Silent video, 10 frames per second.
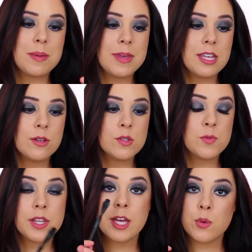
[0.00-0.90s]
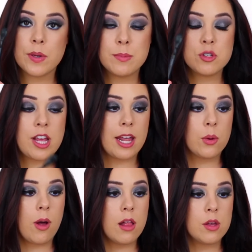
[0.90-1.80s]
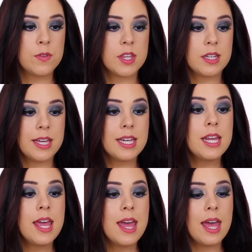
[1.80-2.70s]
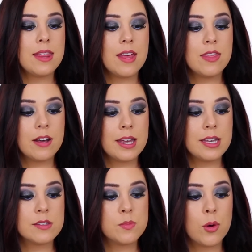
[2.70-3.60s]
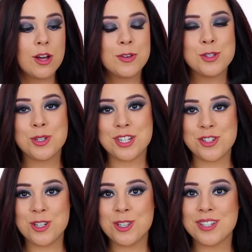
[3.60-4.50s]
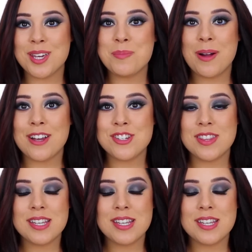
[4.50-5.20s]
maybe use for like cream shadow all over the lid. And then there is more of a traditional looking brush.